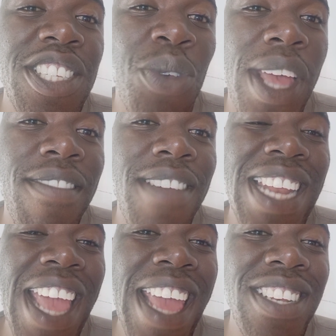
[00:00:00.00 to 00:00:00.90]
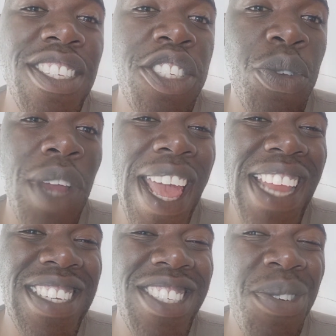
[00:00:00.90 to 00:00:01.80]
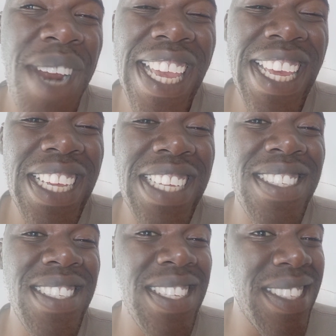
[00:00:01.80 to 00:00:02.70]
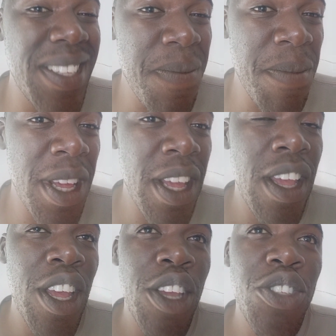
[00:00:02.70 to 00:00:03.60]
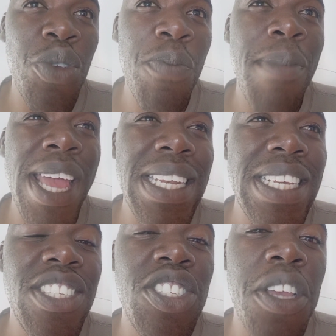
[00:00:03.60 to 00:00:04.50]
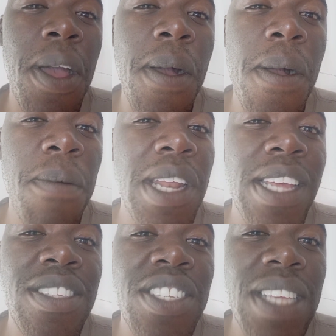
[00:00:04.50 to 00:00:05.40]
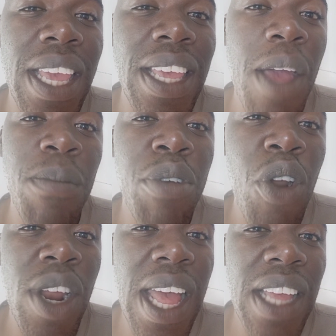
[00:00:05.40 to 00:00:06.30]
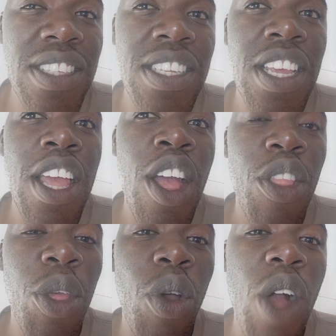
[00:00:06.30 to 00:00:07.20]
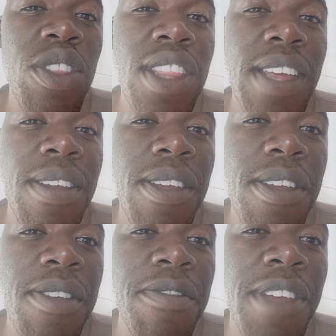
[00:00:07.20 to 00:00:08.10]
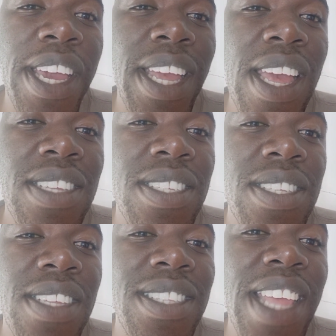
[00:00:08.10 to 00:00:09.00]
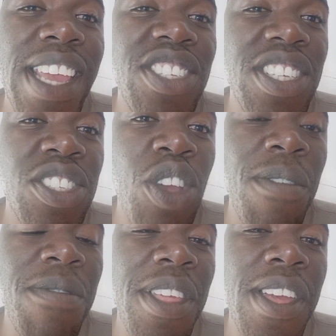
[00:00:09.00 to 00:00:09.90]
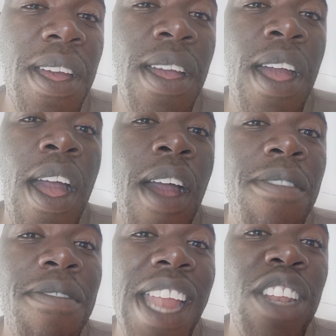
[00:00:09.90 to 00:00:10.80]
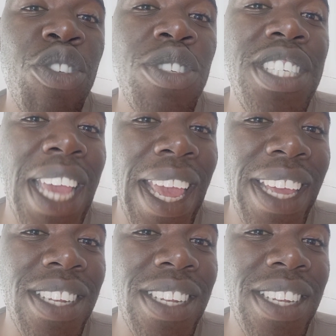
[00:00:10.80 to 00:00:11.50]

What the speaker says: have an end-to-end tracking system to manage, let's say, a product throughout the various stages of the value chain.